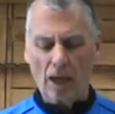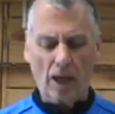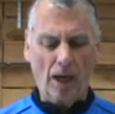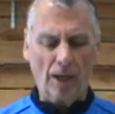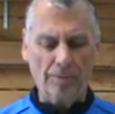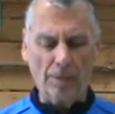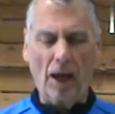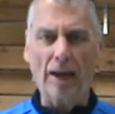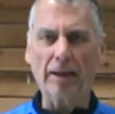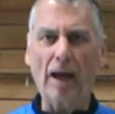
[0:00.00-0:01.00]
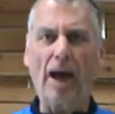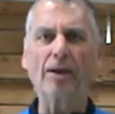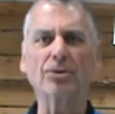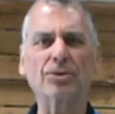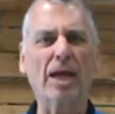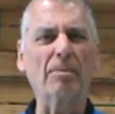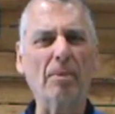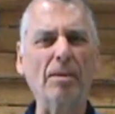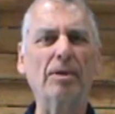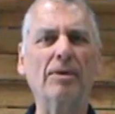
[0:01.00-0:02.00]
I understand
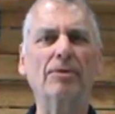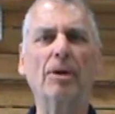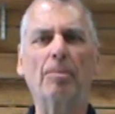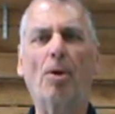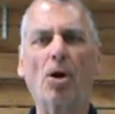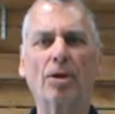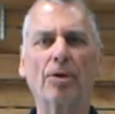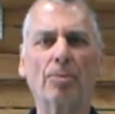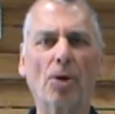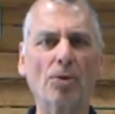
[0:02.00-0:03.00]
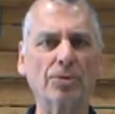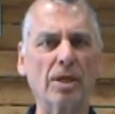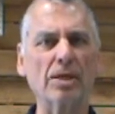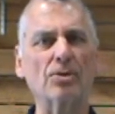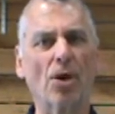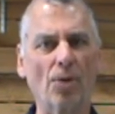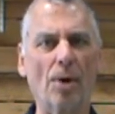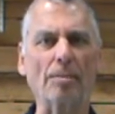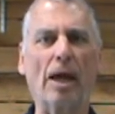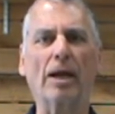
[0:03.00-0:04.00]
maybe even a part of their proceeds, although
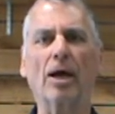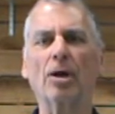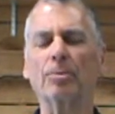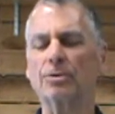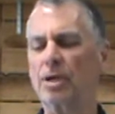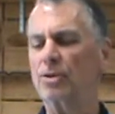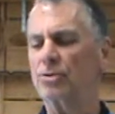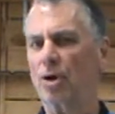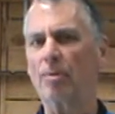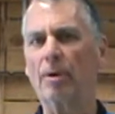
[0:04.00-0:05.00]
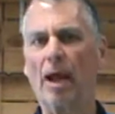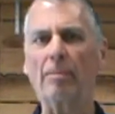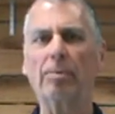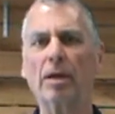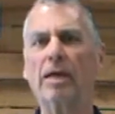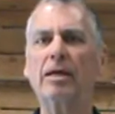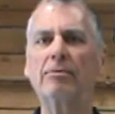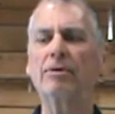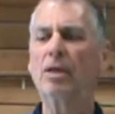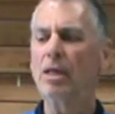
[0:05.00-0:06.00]
I'm not 100% sure, but I
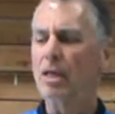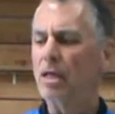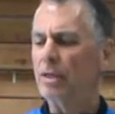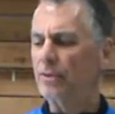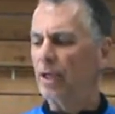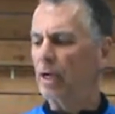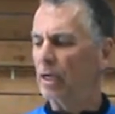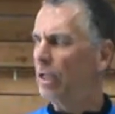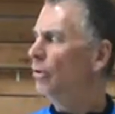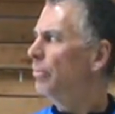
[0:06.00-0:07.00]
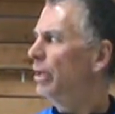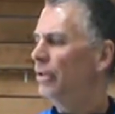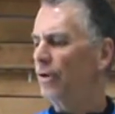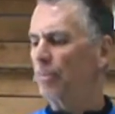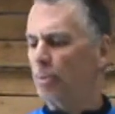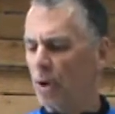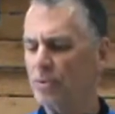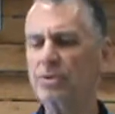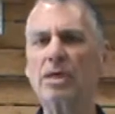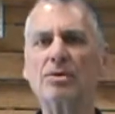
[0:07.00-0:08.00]
believe that a little bit of their
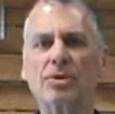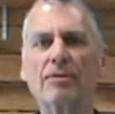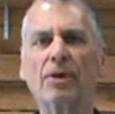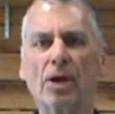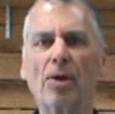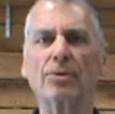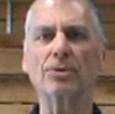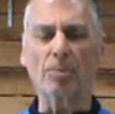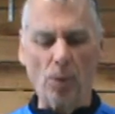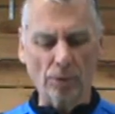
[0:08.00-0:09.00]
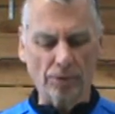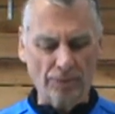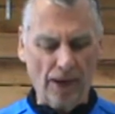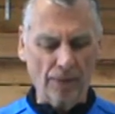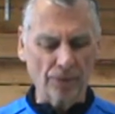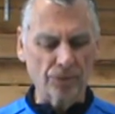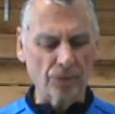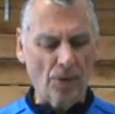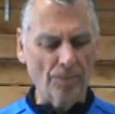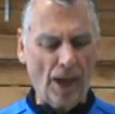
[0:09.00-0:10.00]
proceeds even go to support the veterans.
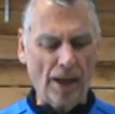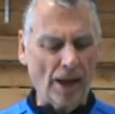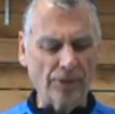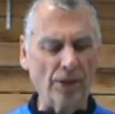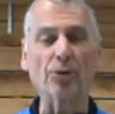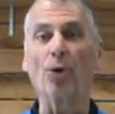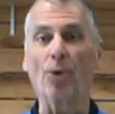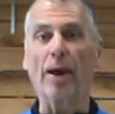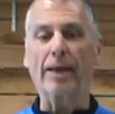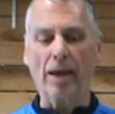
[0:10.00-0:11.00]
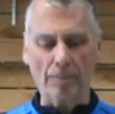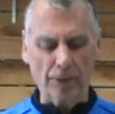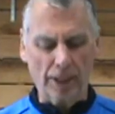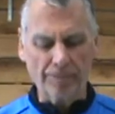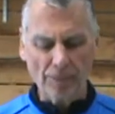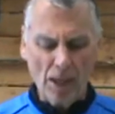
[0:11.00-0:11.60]
So I think they're a great company.